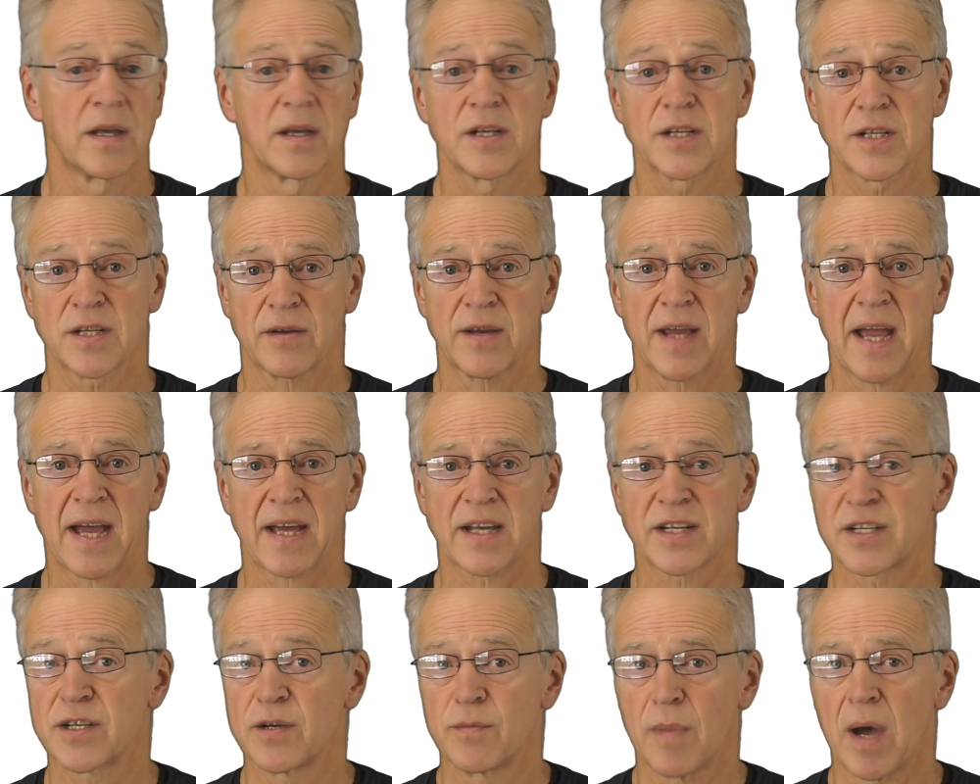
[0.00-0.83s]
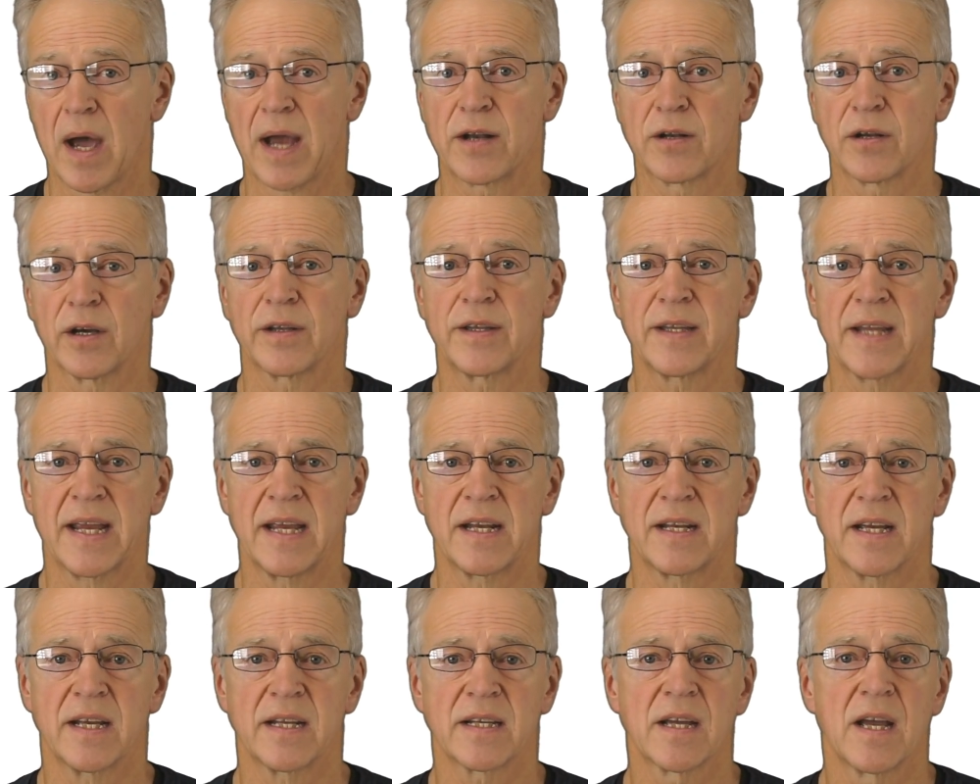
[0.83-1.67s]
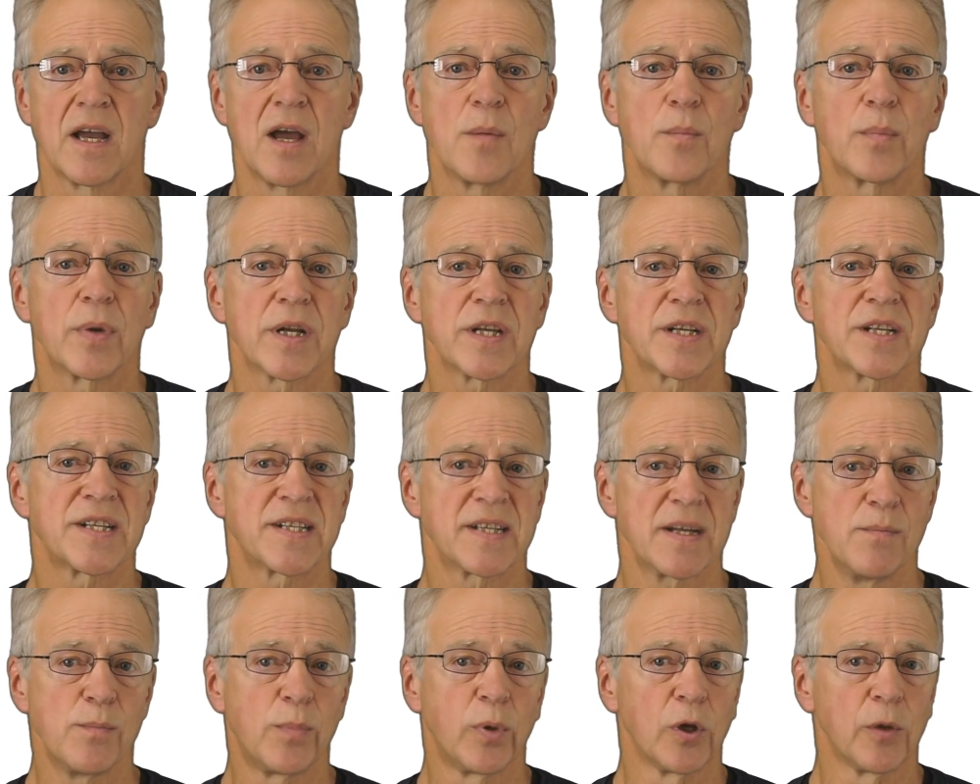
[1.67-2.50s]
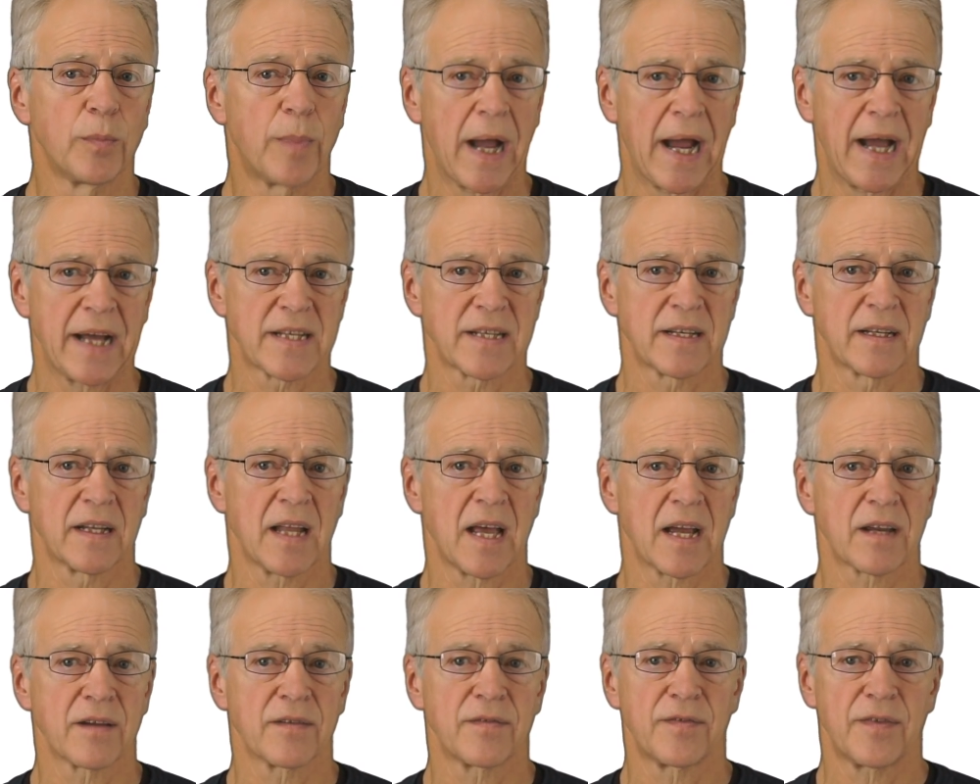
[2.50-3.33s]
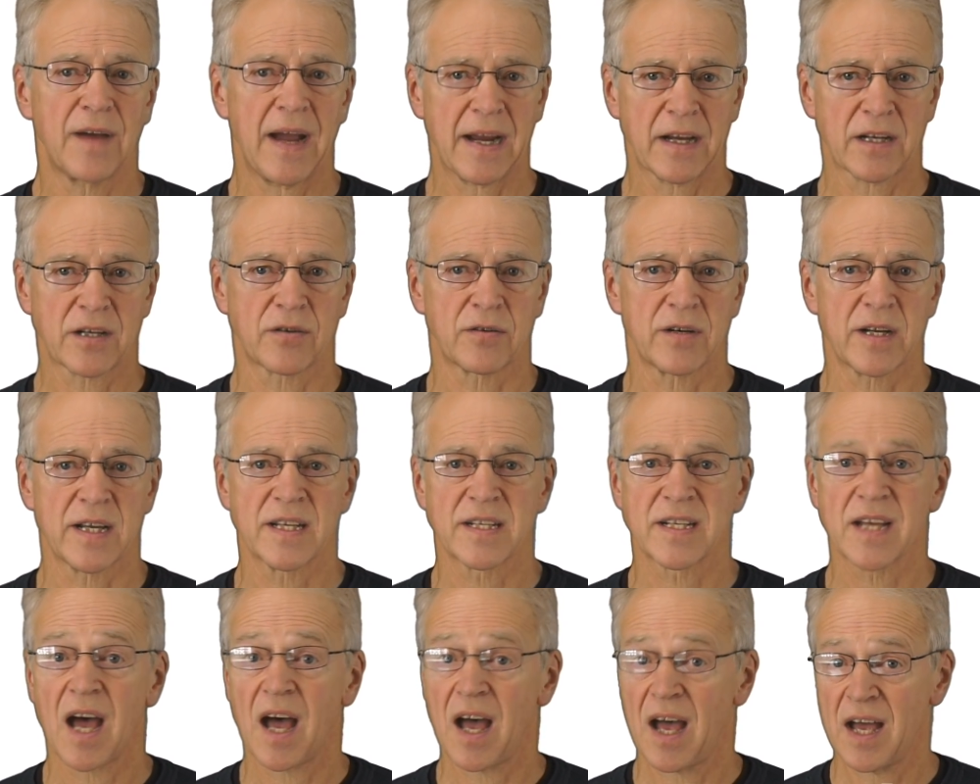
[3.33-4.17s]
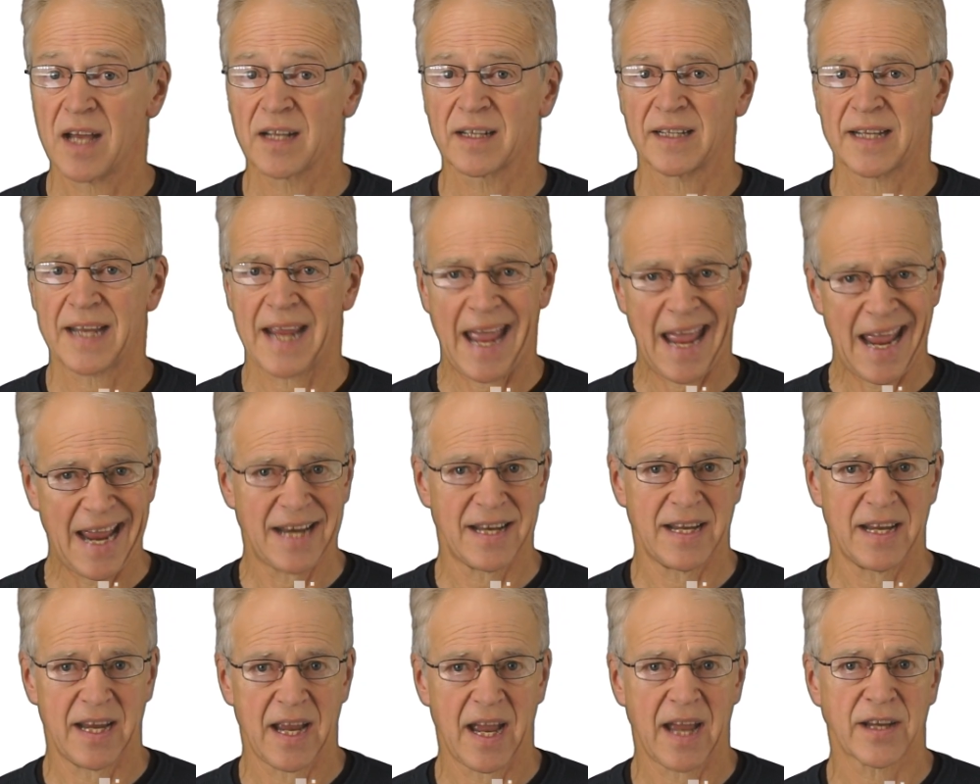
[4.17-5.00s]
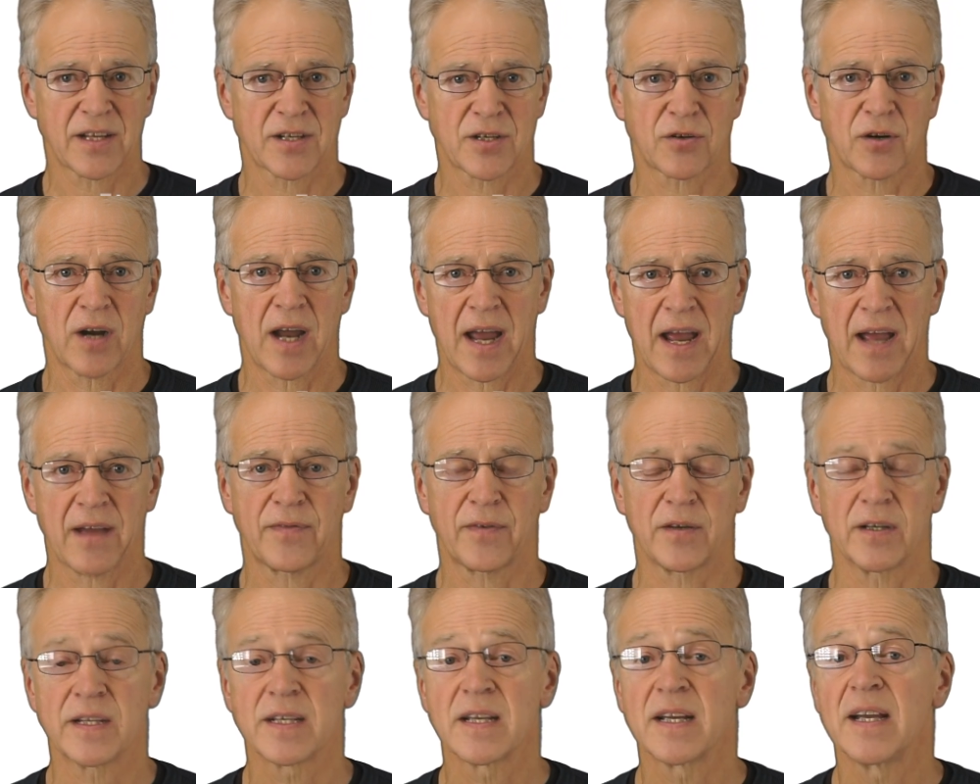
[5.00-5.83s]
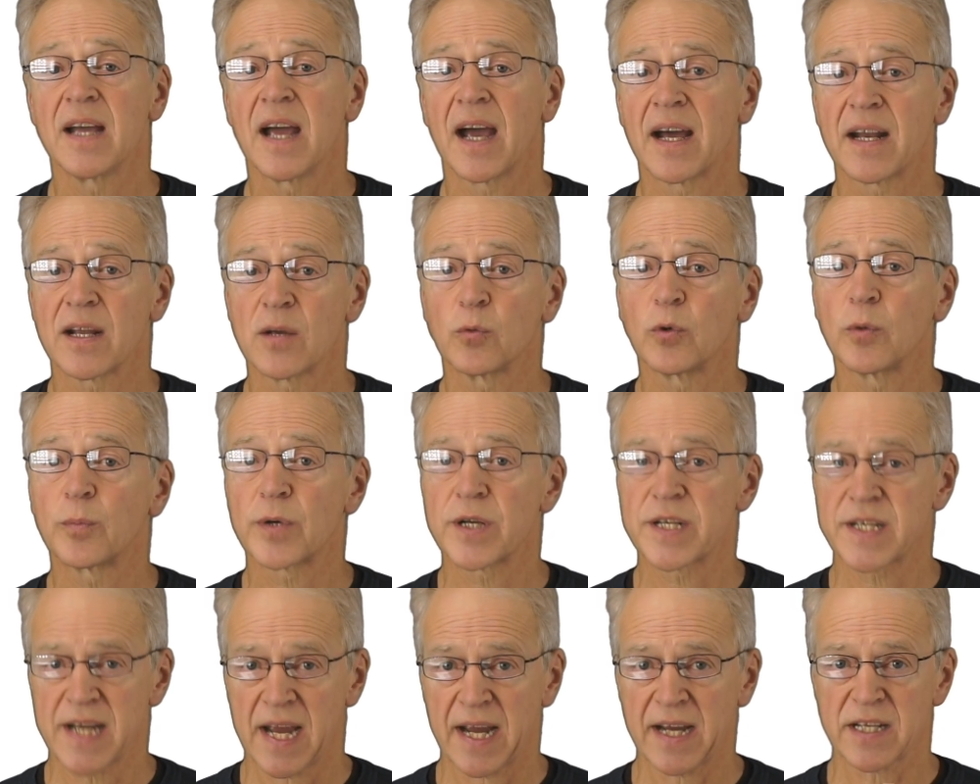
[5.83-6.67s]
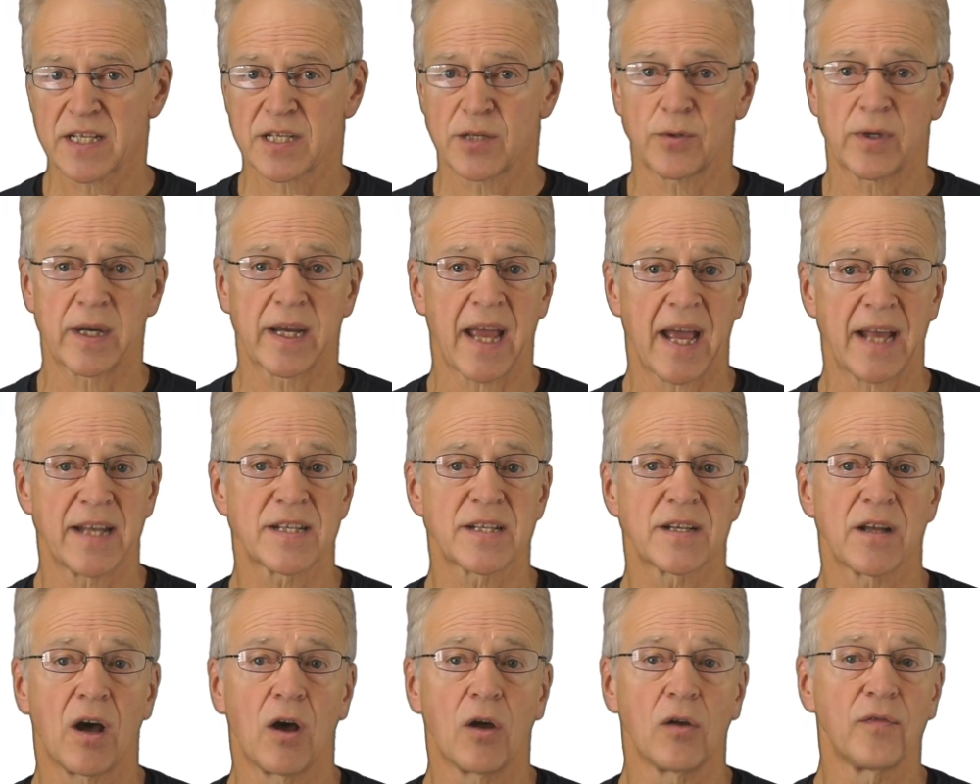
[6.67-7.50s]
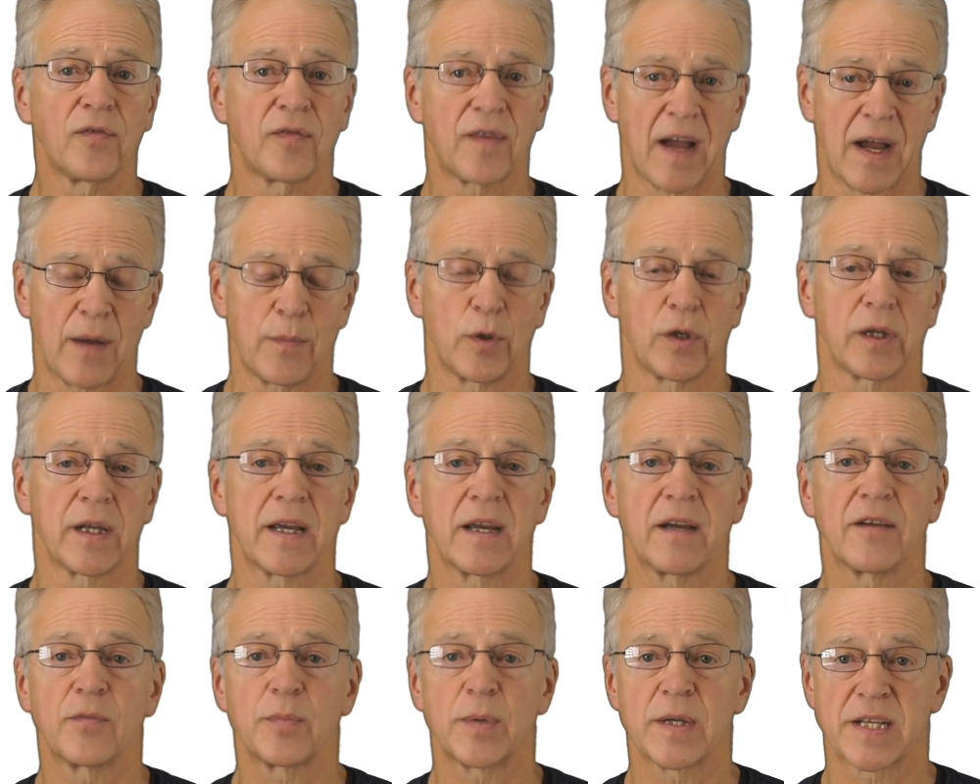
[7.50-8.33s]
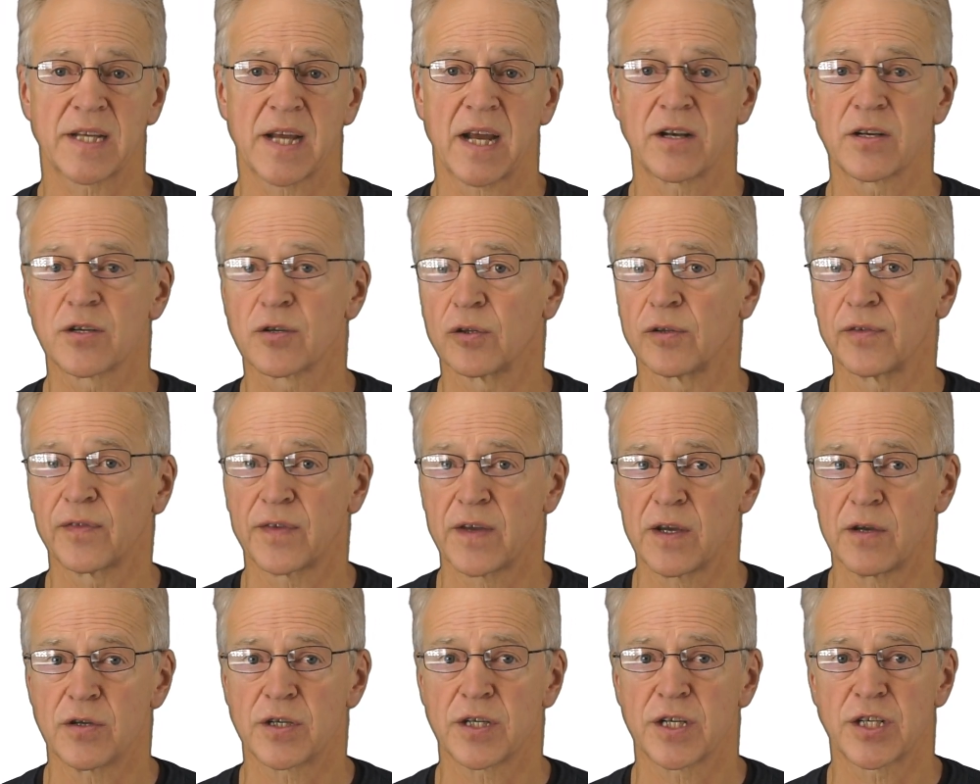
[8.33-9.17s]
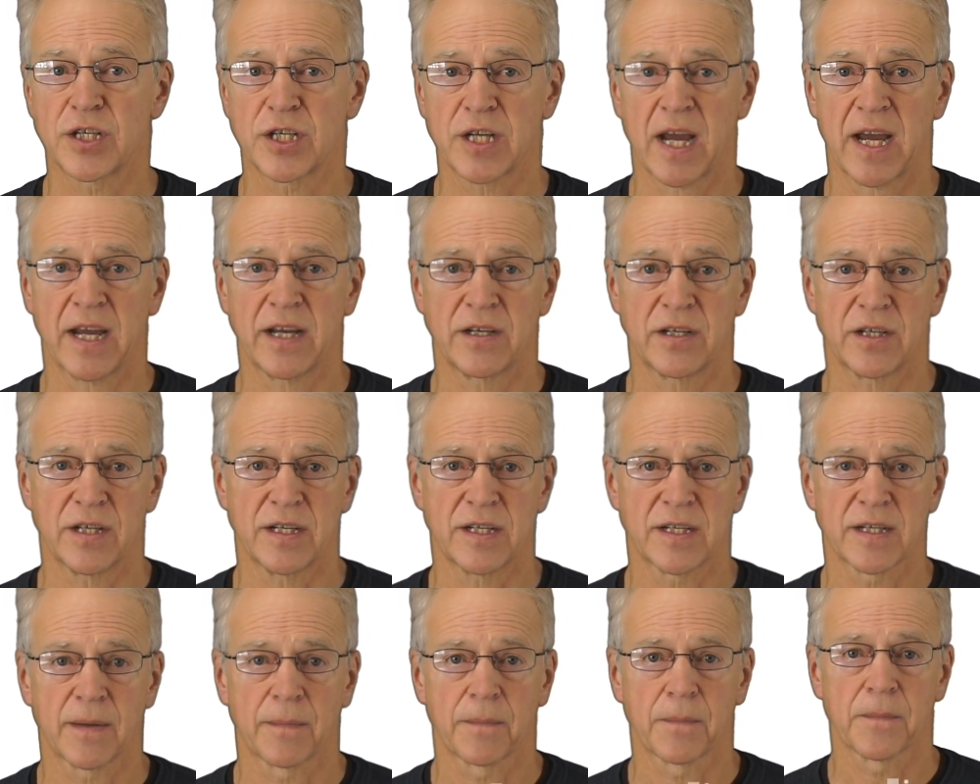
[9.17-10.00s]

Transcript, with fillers: So yes, you might not need it, but a simple pattern like a factory is hardly any extra effort, and it will protect you against a whole family of potential future changes.